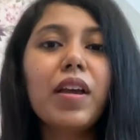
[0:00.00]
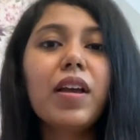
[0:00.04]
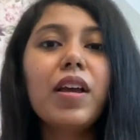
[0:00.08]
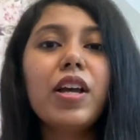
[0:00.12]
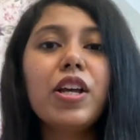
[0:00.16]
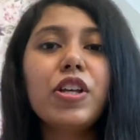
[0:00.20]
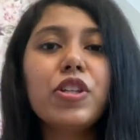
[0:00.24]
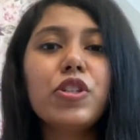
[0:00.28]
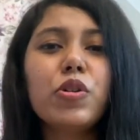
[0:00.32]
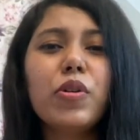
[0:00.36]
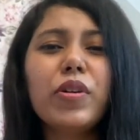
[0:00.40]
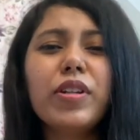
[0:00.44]

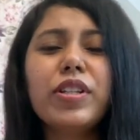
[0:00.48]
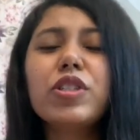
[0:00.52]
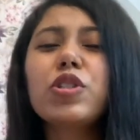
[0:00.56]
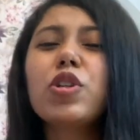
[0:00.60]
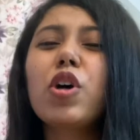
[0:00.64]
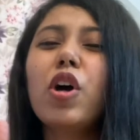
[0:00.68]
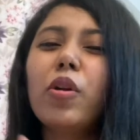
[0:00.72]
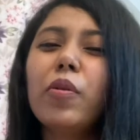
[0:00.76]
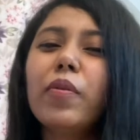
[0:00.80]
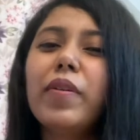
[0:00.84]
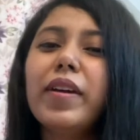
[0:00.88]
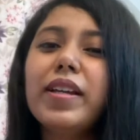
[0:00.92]
So it is
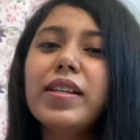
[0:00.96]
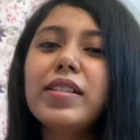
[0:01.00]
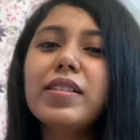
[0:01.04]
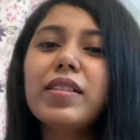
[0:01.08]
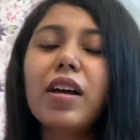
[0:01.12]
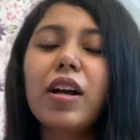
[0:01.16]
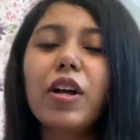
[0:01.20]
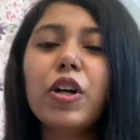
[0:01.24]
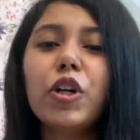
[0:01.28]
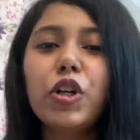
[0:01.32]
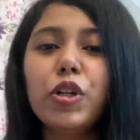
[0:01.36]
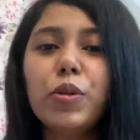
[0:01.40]
always
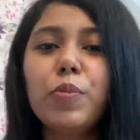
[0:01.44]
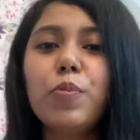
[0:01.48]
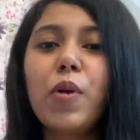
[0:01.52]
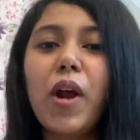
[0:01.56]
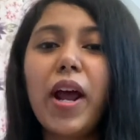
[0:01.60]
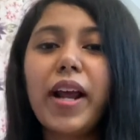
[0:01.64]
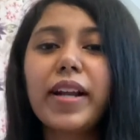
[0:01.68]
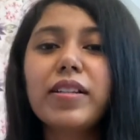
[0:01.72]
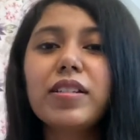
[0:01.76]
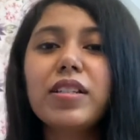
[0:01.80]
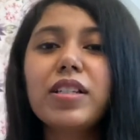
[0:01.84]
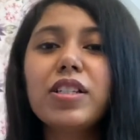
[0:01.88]
a good
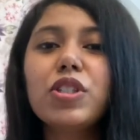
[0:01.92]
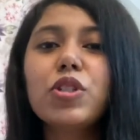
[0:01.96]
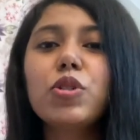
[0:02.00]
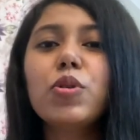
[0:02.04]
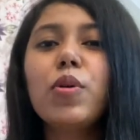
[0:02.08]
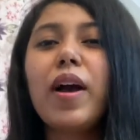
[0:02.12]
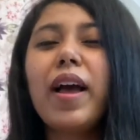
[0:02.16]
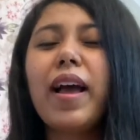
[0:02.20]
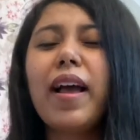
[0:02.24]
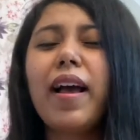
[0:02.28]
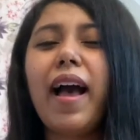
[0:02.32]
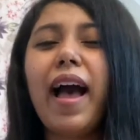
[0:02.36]
practice
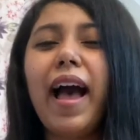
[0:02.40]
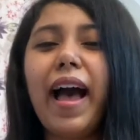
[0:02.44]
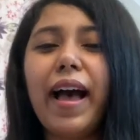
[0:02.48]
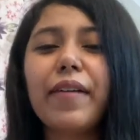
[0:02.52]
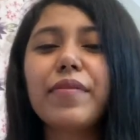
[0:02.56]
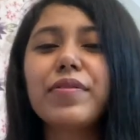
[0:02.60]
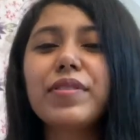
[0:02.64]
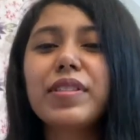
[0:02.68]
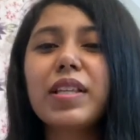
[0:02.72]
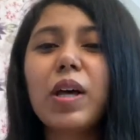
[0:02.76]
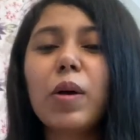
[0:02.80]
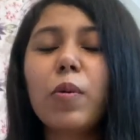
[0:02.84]
to
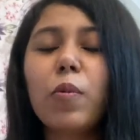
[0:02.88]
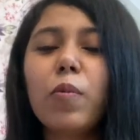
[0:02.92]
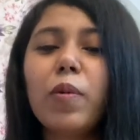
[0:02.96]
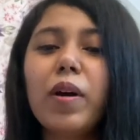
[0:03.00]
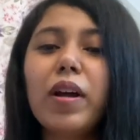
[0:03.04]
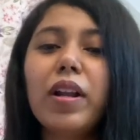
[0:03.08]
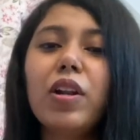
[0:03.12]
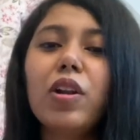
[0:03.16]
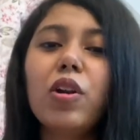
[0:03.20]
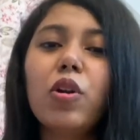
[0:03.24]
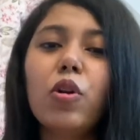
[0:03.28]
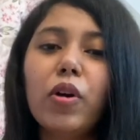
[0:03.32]
have
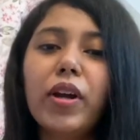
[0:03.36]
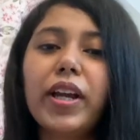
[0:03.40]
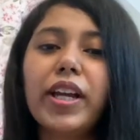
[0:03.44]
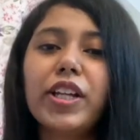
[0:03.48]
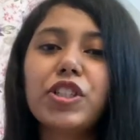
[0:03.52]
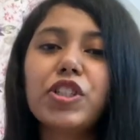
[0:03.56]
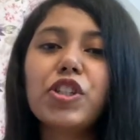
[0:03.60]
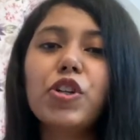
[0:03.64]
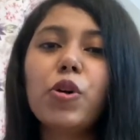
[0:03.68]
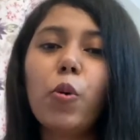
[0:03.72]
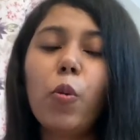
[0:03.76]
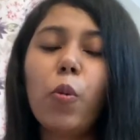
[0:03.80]
someone look
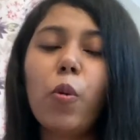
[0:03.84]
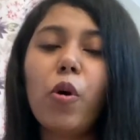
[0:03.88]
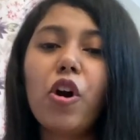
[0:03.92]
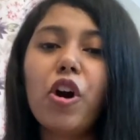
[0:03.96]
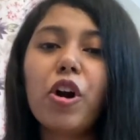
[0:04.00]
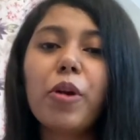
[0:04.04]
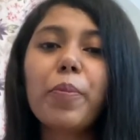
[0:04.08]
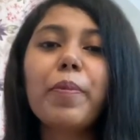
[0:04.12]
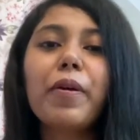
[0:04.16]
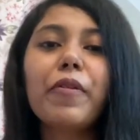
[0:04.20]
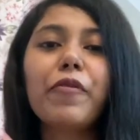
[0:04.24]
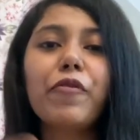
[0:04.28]
at your
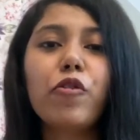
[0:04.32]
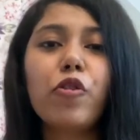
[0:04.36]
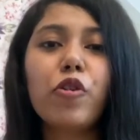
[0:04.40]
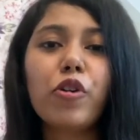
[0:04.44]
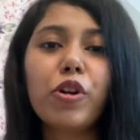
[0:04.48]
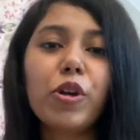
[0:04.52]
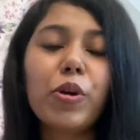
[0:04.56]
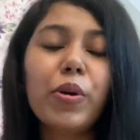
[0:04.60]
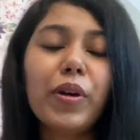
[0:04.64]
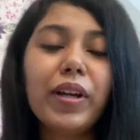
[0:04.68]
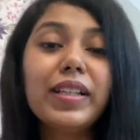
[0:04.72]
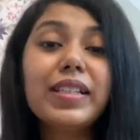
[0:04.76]
work before
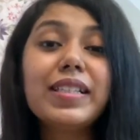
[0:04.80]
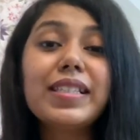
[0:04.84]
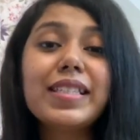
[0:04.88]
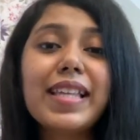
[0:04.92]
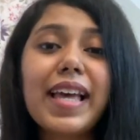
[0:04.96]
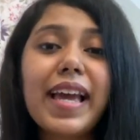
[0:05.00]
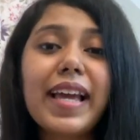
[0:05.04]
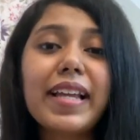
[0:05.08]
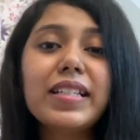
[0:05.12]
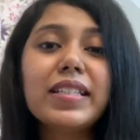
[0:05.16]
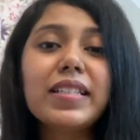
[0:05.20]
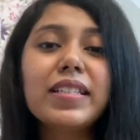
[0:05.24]
you hit
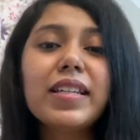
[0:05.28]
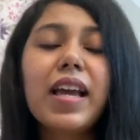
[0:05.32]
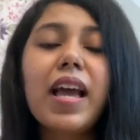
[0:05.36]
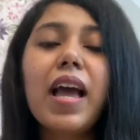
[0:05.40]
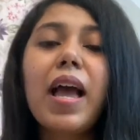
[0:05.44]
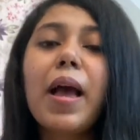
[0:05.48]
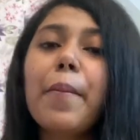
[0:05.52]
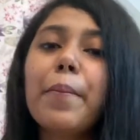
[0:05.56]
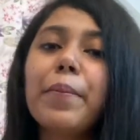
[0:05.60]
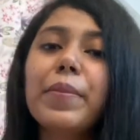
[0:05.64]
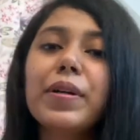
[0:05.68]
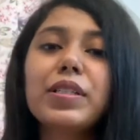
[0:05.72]
send,
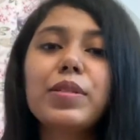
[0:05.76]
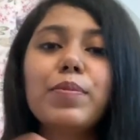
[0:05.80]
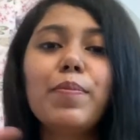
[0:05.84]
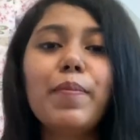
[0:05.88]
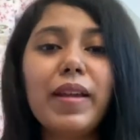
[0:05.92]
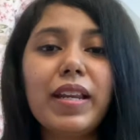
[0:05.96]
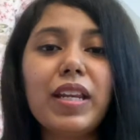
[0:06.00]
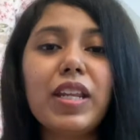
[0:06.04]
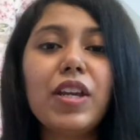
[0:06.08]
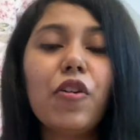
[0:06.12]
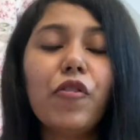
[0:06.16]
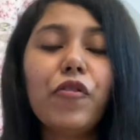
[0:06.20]
but
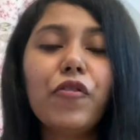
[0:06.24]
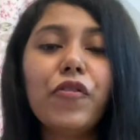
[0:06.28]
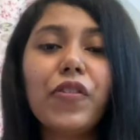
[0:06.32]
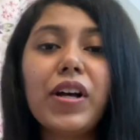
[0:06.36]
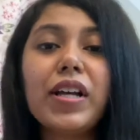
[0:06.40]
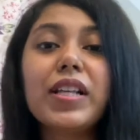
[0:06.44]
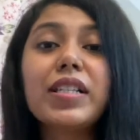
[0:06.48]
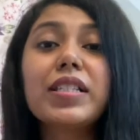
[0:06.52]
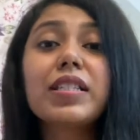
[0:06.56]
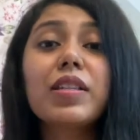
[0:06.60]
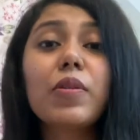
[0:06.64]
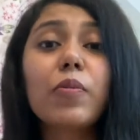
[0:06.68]
many of
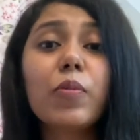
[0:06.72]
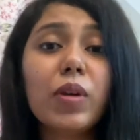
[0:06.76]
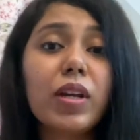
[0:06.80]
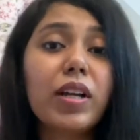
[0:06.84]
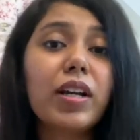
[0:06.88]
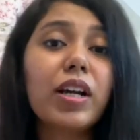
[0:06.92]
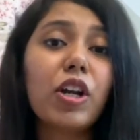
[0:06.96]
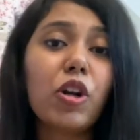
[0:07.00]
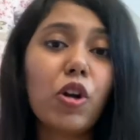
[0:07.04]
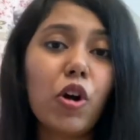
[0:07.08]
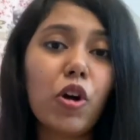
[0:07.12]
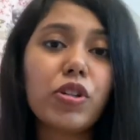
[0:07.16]
us, we
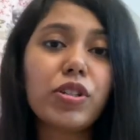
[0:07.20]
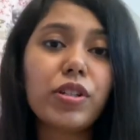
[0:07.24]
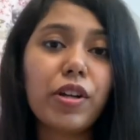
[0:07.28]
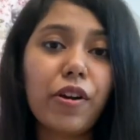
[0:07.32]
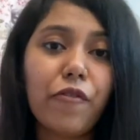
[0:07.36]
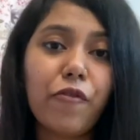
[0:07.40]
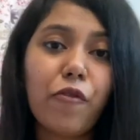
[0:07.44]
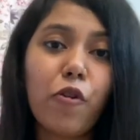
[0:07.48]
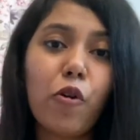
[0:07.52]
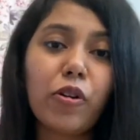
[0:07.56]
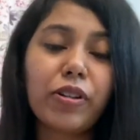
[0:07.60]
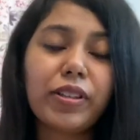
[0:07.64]
cannot
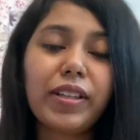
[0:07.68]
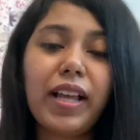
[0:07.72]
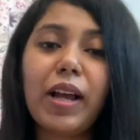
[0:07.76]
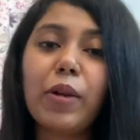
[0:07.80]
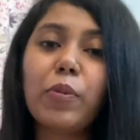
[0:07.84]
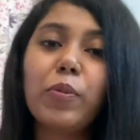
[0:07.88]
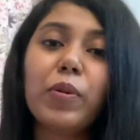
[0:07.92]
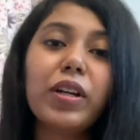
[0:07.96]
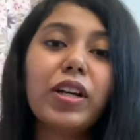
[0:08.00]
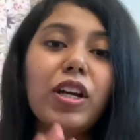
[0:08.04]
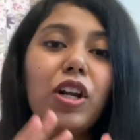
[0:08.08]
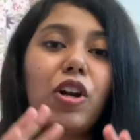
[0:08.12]
afford
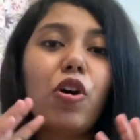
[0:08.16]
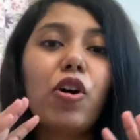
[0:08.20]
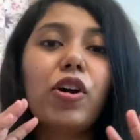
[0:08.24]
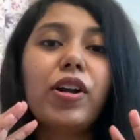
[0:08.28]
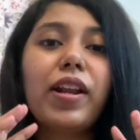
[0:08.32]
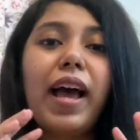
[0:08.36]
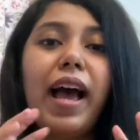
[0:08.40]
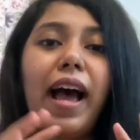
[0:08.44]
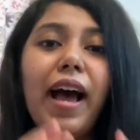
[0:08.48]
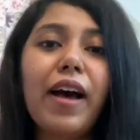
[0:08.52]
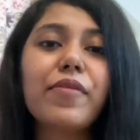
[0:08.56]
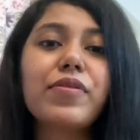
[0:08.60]
that. We cannot
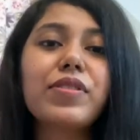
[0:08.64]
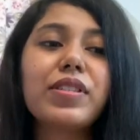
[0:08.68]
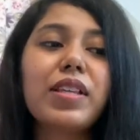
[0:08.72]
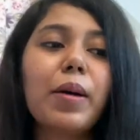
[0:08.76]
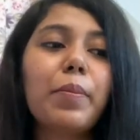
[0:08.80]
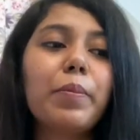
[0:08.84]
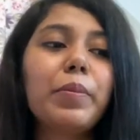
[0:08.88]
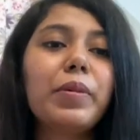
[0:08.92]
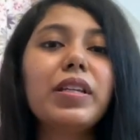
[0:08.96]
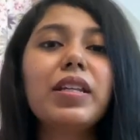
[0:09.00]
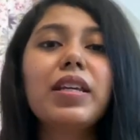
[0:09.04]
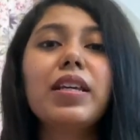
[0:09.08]
have
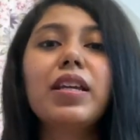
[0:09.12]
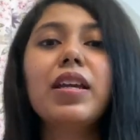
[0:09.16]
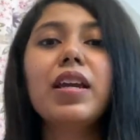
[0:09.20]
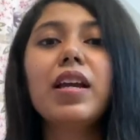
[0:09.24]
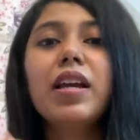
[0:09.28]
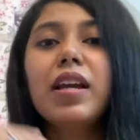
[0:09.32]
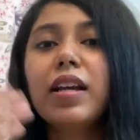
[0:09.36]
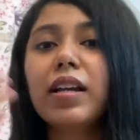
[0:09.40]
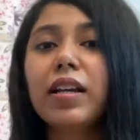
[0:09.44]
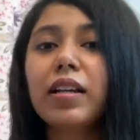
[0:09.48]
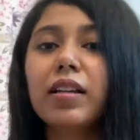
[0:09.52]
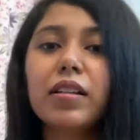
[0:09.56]

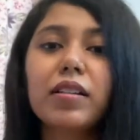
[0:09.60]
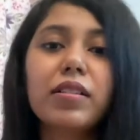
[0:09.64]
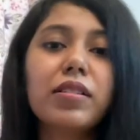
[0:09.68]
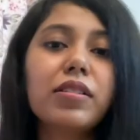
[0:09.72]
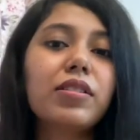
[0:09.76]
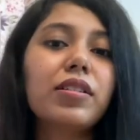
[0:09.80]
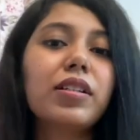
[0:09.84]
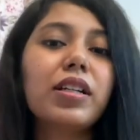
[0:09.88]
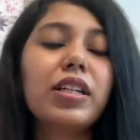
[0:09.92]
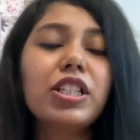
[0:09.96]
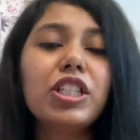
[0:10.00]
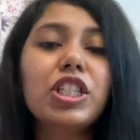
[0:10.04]
somebody
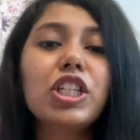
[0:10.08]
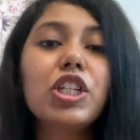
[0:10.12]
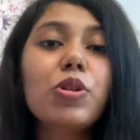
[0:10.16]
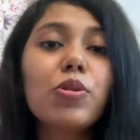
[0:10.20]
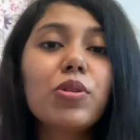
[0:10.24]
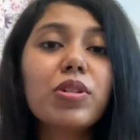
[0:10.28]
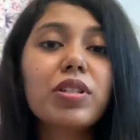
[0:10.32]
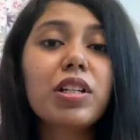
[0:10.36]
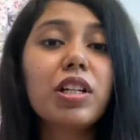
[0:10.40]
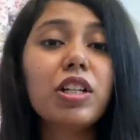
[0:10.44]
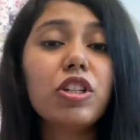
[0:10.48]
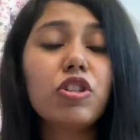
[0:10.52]

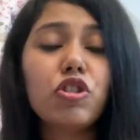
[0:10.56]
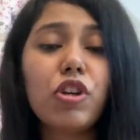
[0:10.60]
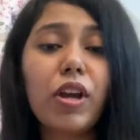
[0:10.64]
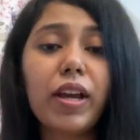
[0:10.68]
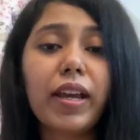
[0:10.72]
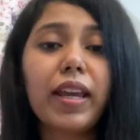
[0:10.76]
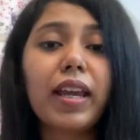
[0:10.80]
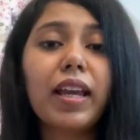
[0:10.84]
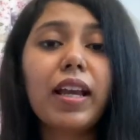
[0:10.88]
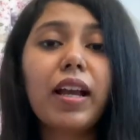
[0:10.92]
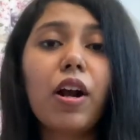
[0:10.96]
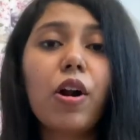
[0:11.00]
continuously
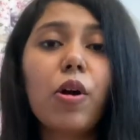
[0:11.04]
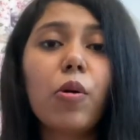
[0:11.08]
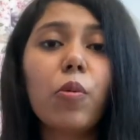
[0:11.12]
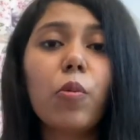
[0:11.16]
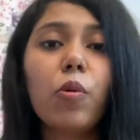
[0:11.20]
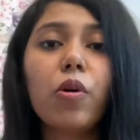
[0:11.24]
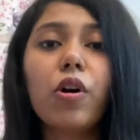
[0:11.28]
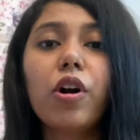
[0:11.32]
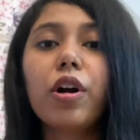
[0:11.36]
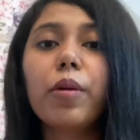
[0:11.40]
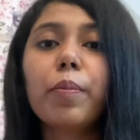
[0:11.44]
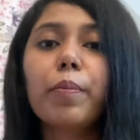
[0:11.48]
checking our
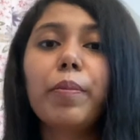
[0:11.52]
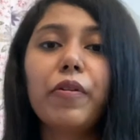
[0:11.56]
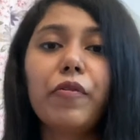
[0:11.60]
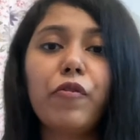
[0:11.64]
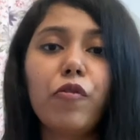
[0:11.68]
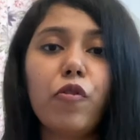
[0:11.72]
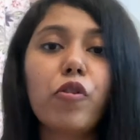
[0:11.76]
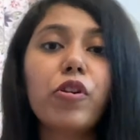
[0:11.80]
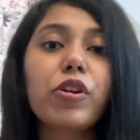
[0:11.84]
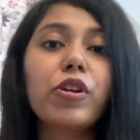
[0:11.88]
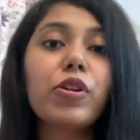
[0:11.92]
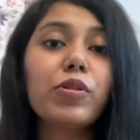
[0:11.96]
work
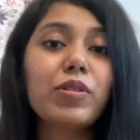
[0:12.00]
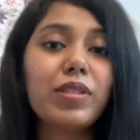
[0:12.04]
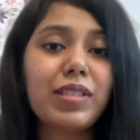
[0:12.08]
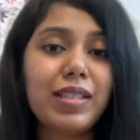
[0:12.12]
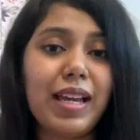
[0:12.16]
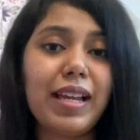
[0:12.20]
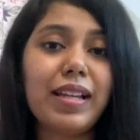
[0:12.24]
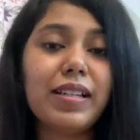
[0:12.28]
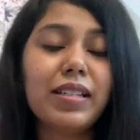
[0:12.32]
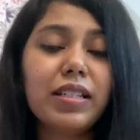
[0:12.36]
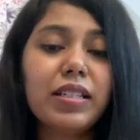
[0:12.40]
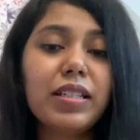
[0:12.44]
before you
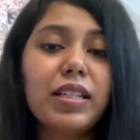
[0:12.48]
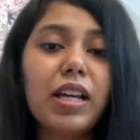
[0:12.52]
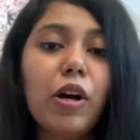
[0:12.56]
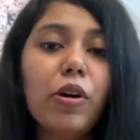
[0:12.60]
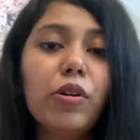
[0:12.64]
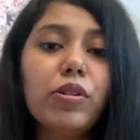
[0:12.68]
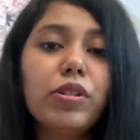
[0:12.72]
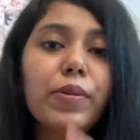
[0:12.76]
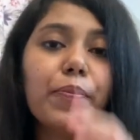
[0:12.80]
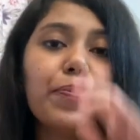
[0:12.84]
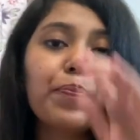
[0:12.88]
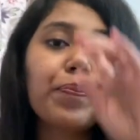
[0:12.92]
send it out.